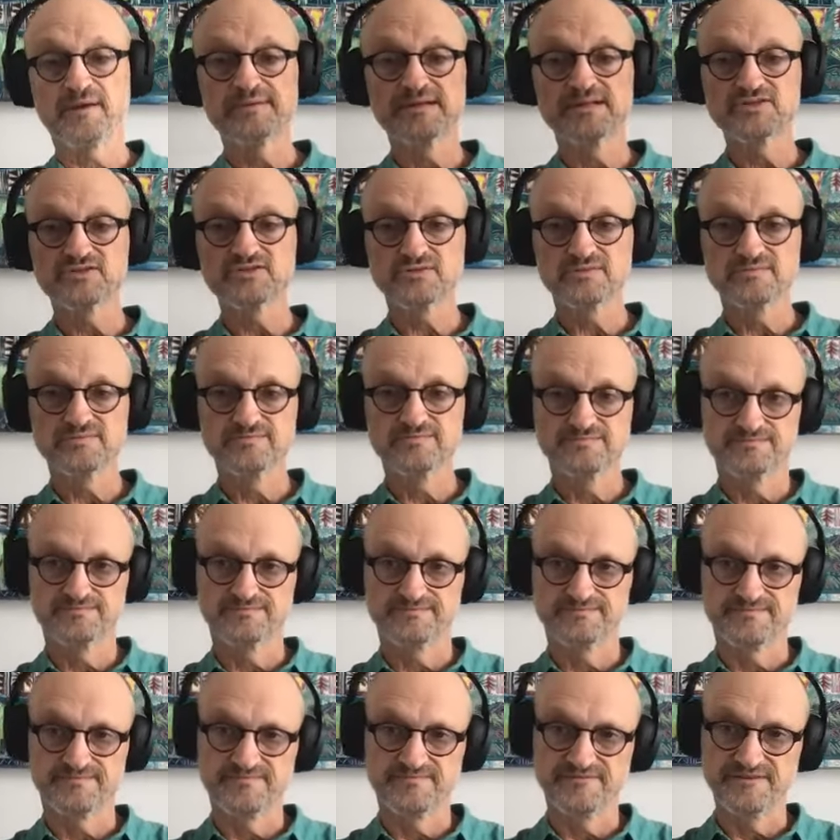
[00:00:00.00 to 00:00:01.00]
probably should
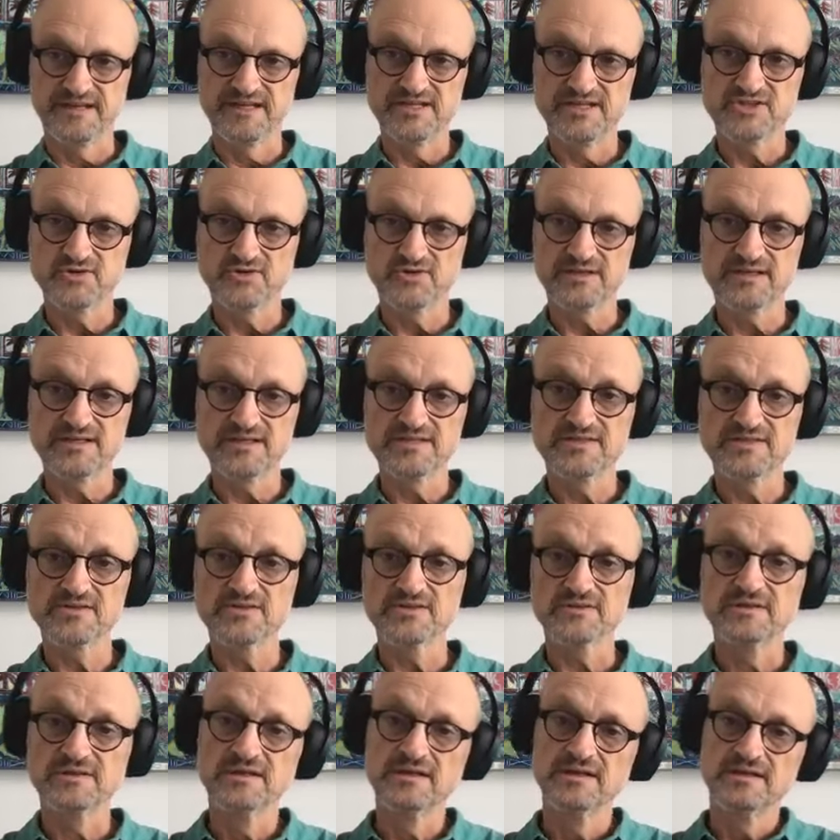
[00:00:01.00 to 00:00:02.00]
finish
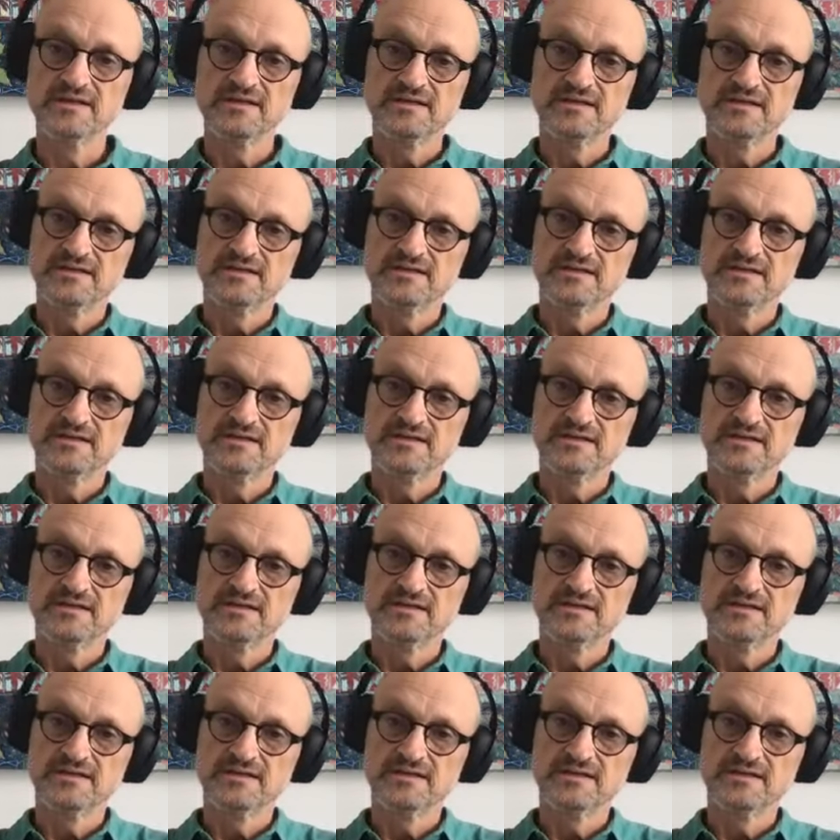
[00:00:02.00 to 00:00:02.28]
talking soon.